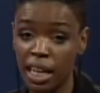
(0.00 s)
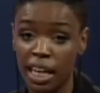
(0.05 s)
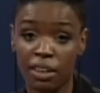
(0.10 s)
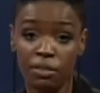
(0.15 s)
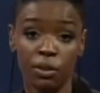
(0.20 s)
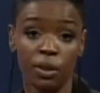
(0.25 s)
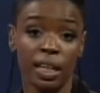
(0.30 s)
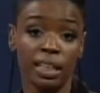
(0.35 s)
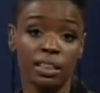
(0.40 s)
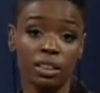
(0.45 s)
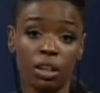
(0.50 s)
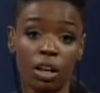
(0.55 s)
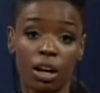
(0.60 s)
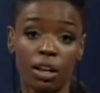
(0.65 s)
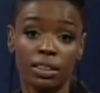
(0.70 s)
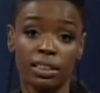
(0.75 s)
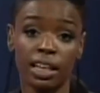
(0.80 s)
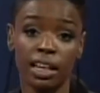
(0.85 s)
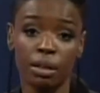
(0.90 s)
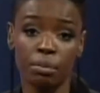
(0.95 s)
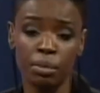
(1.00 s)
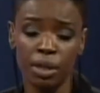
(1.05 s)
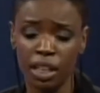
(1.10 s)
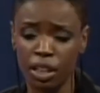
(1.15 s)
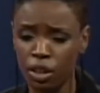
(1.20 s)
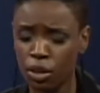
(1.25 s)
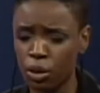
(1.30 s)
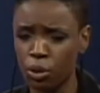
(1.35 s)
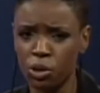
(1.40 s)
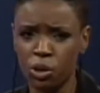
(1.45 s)
If you'd like to contact
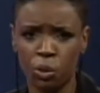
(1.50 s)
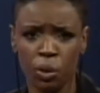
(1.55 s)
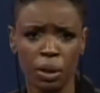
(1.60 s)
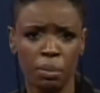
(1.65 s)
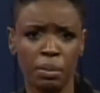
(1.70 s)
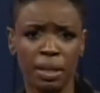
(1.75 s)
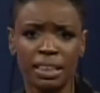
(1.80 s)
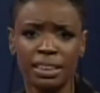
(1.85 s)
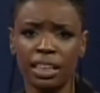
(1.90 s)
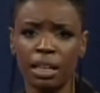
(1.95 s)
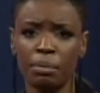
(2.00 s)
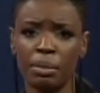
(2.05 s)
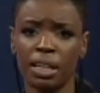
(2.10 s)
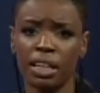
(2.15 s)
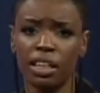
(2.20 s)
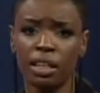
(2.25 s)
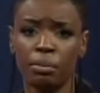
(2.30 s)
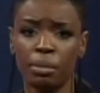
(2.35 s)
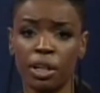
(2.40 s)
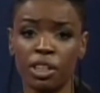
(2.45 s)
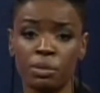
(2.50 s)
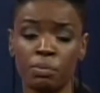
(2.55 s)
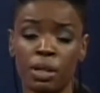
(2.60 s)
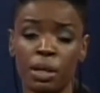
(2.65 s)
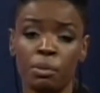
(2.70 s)
me, tweet me, send me emails.